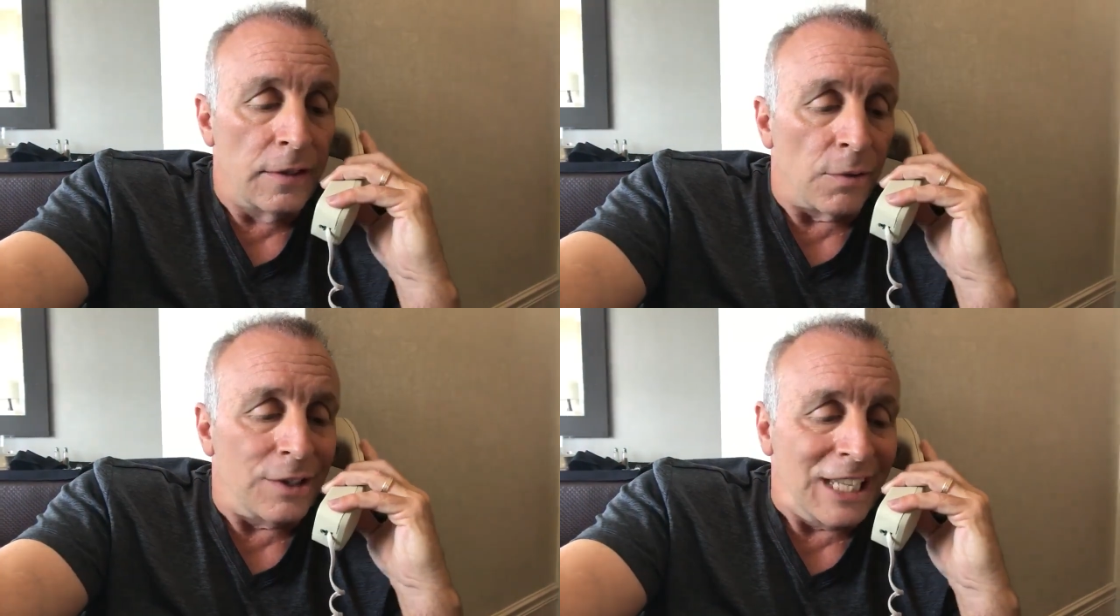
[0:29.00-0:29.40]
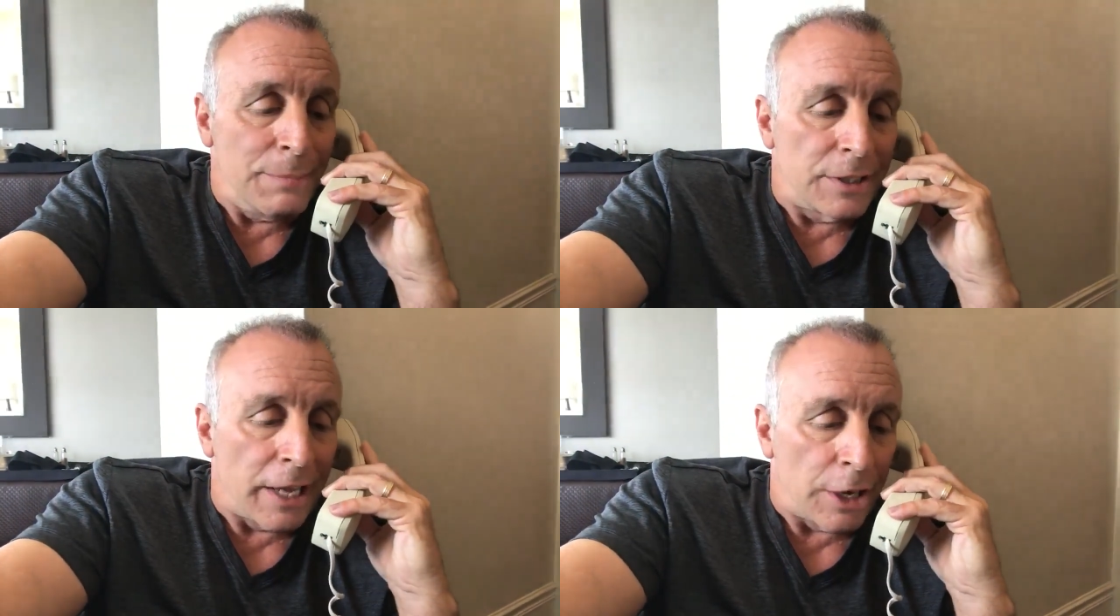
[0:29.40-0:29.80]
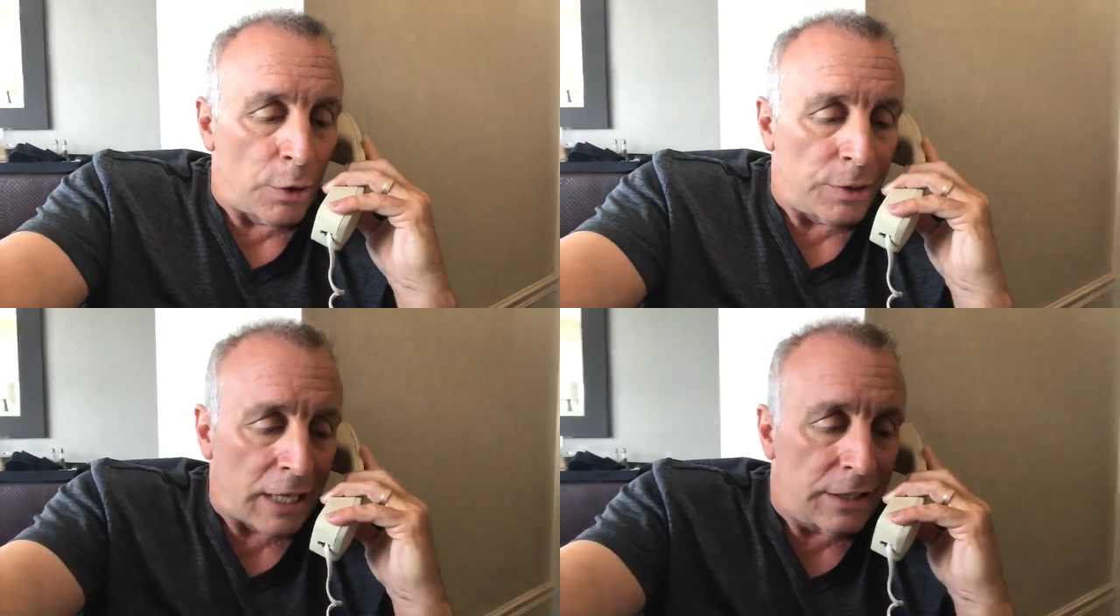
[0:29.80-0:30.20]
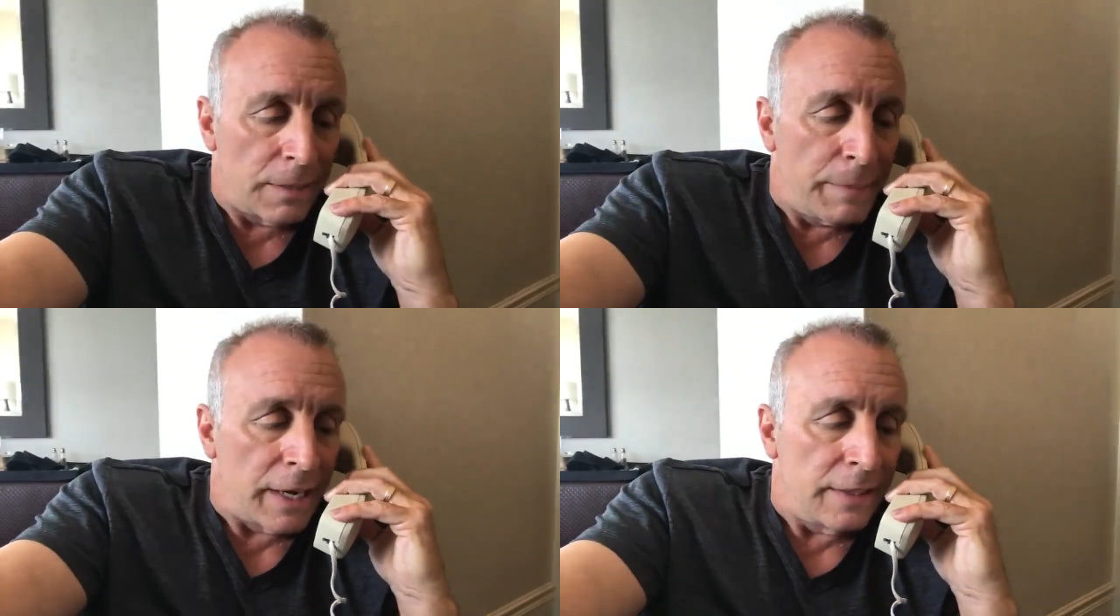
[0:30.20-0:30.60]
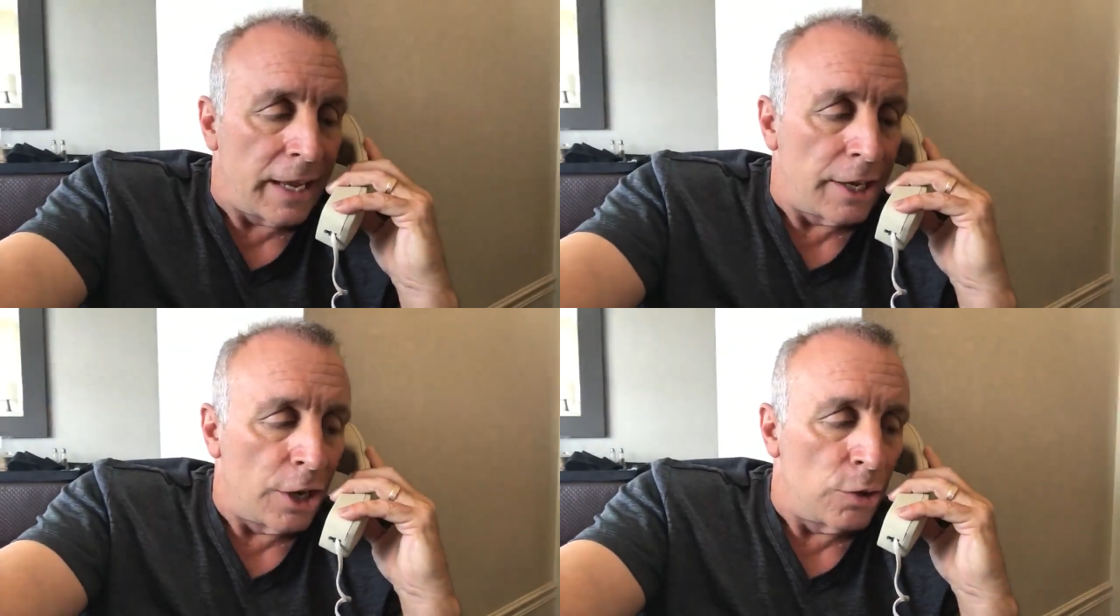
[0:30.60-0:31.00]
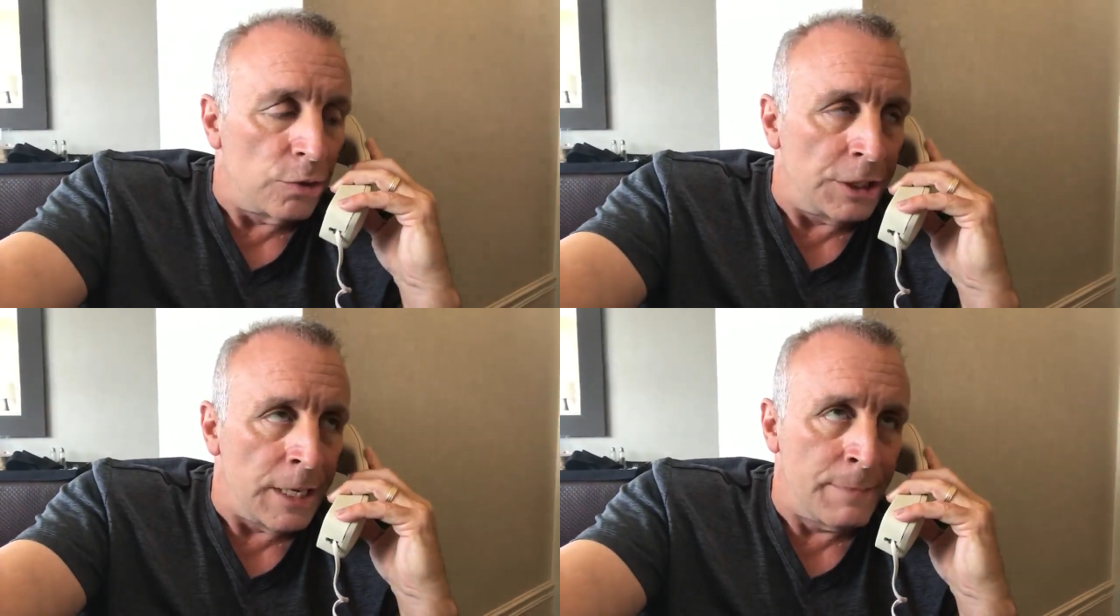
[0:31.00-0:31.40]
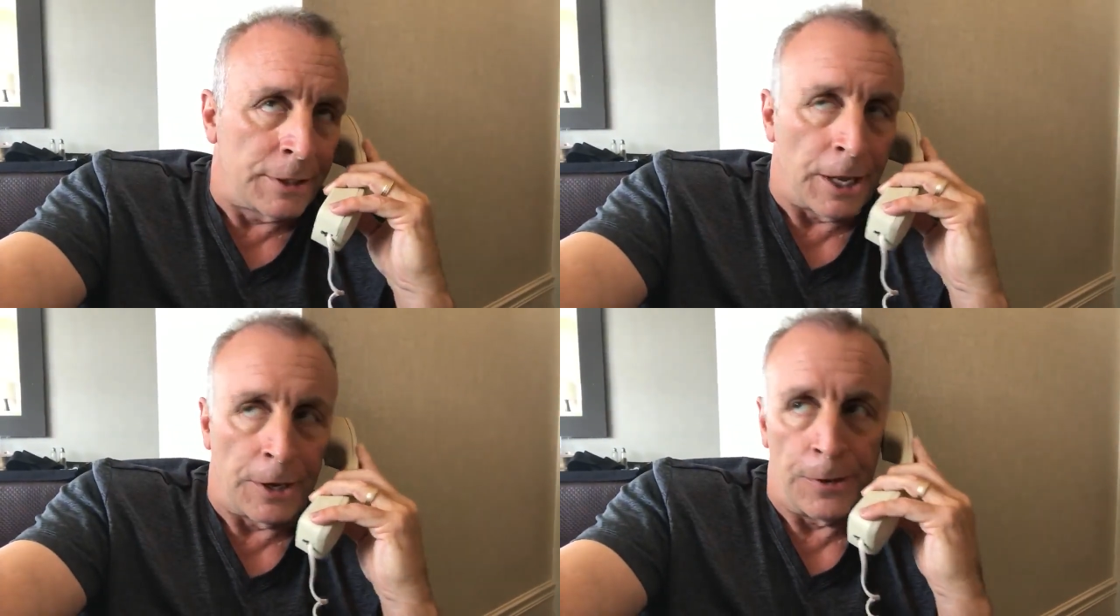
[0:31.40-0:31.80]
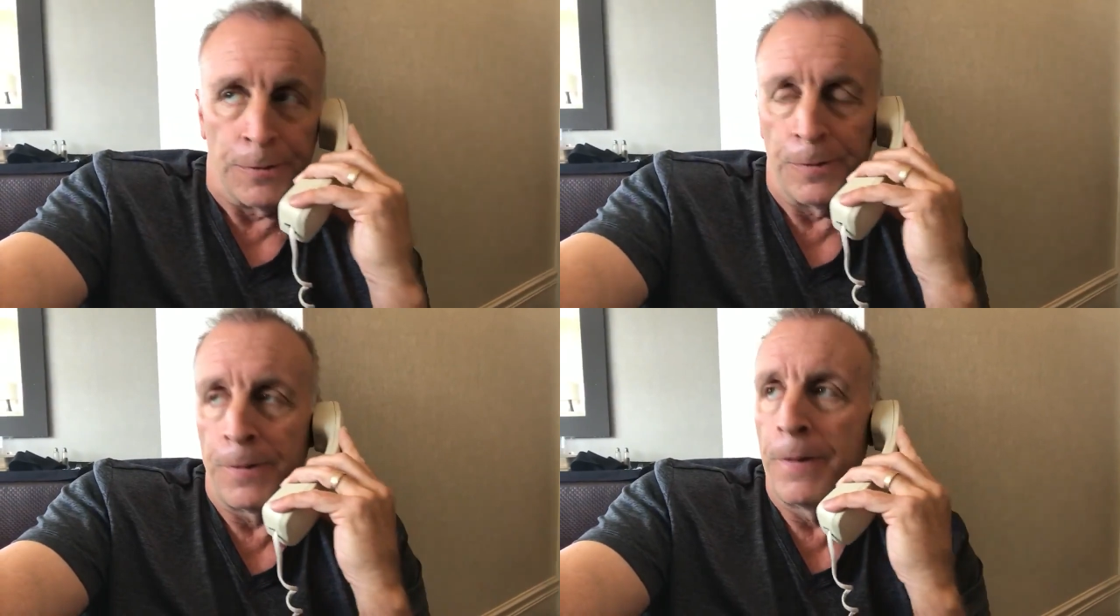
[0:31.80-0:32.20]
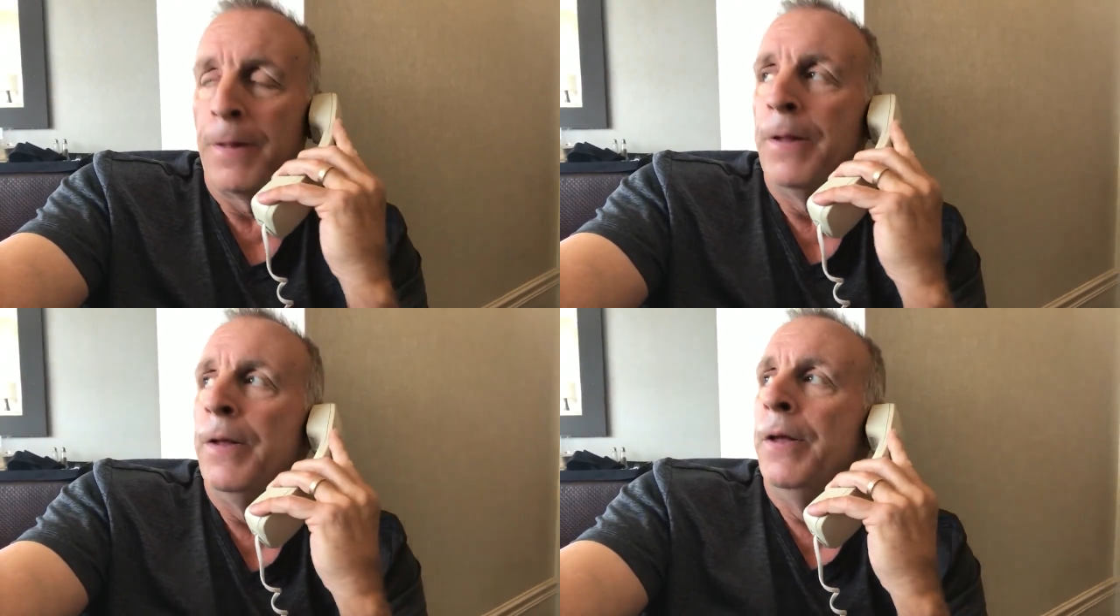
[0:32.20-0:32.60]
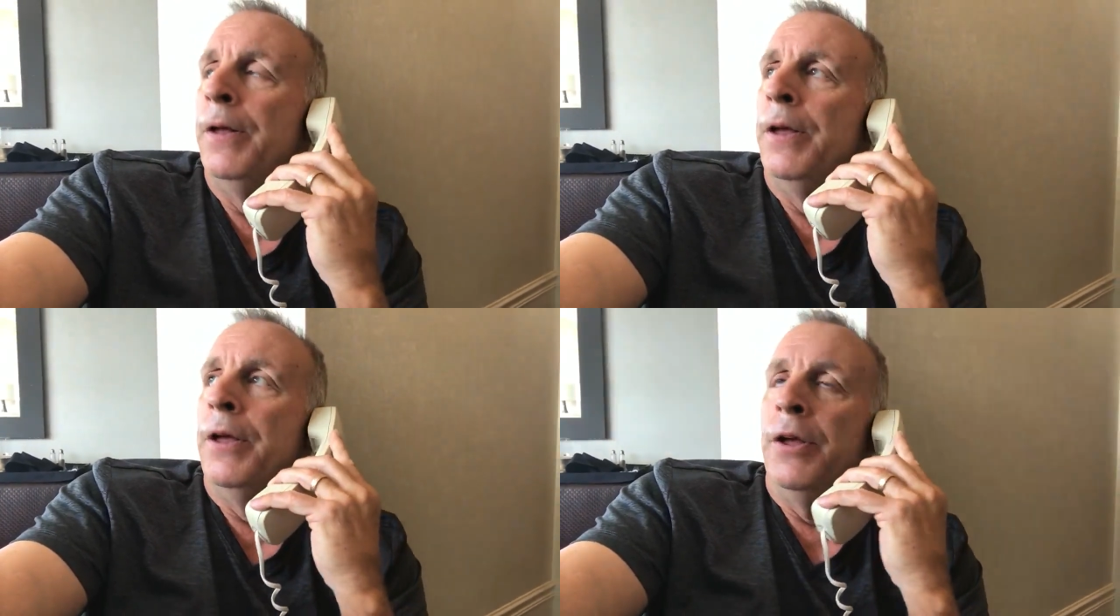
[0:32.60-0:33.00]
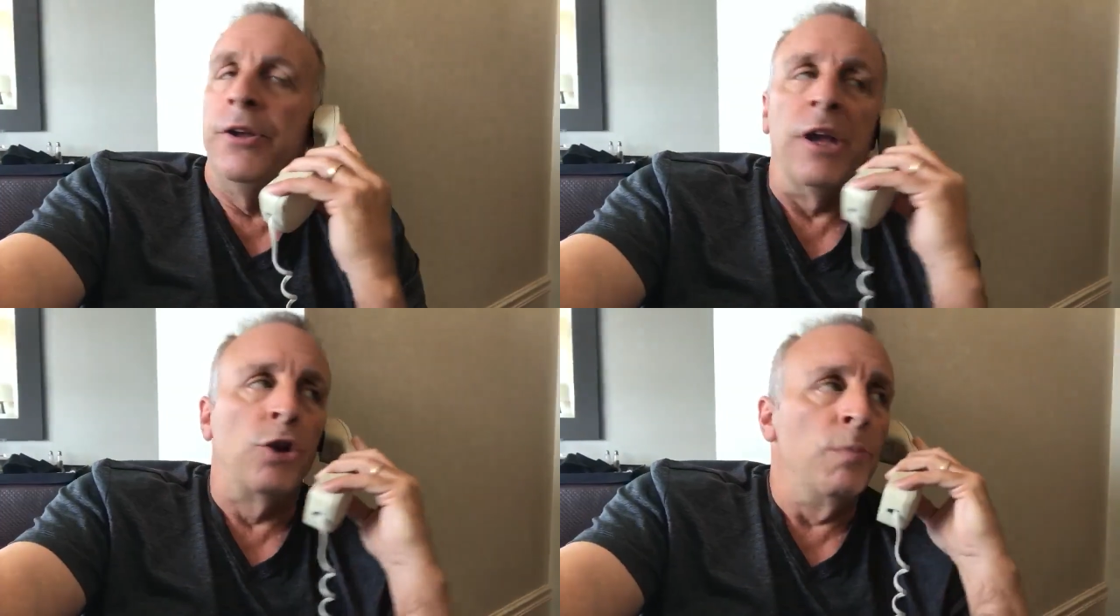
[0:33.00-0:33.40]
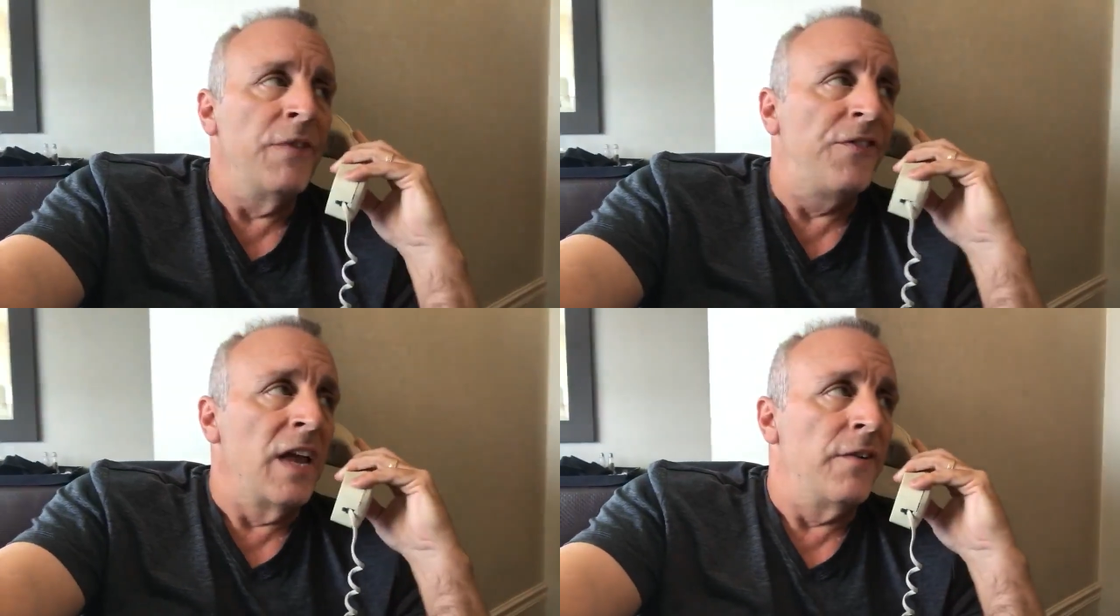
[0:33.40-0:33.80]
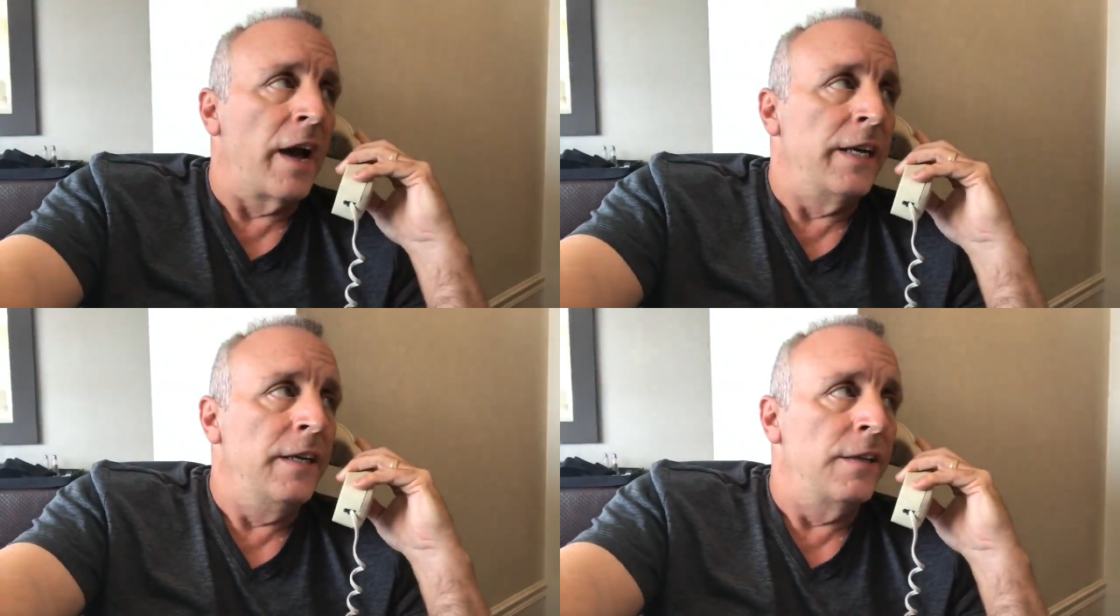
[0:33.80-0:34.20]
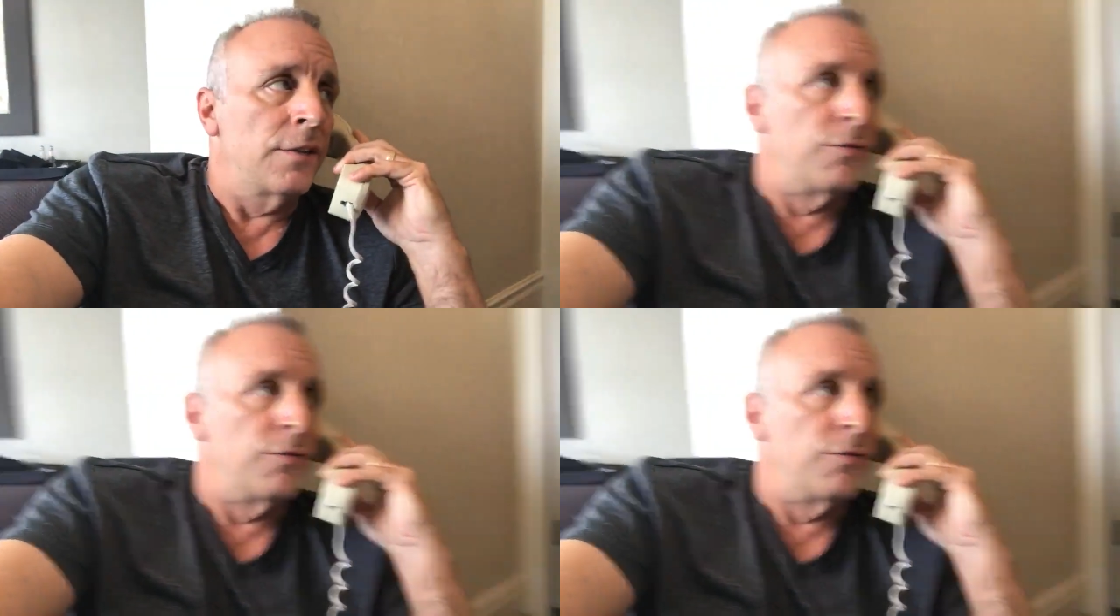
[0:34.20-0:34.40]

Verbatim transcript: No, DiBitetto, not the Benedetto, DiBitetto. Yeah, and do me a favor. I need the